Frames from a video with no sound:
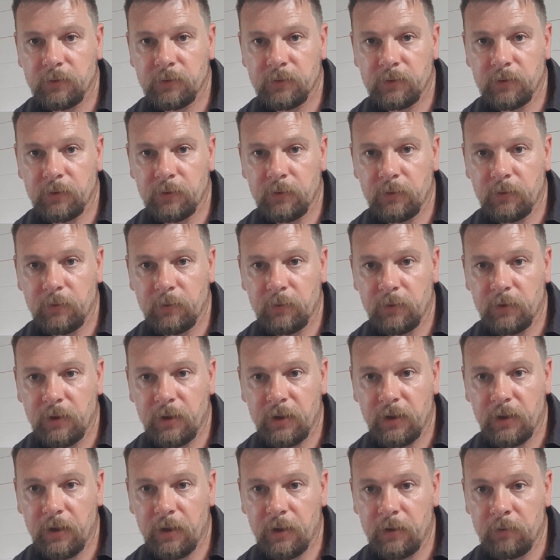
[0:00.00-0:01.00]
So
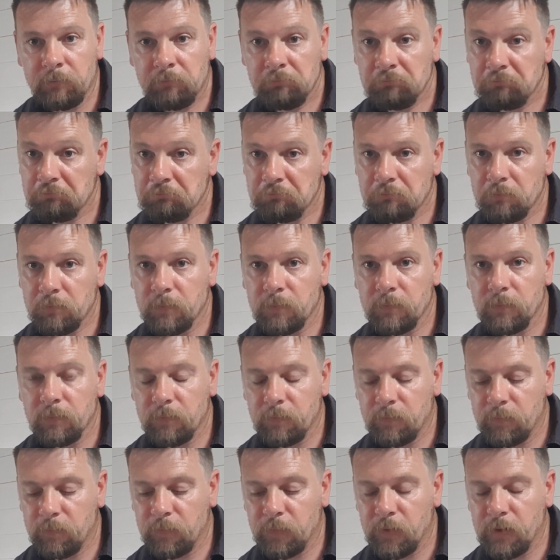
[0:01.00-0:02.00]
again,
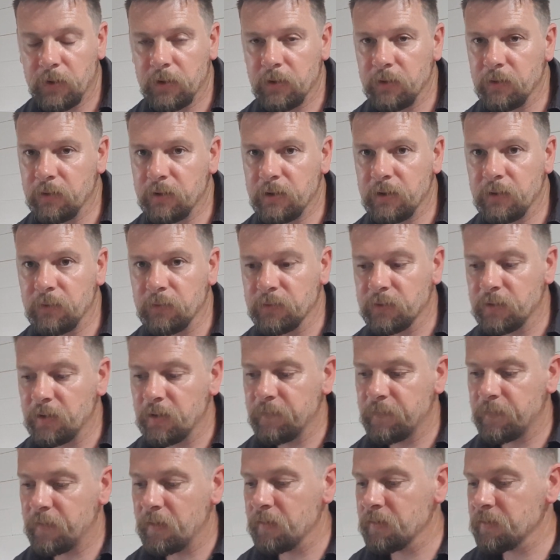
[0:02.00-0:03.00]
pretty good deal so
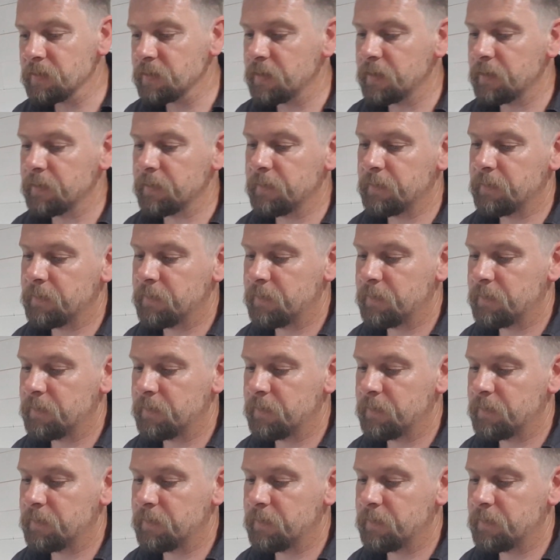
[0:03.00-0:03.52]
far, isn't it?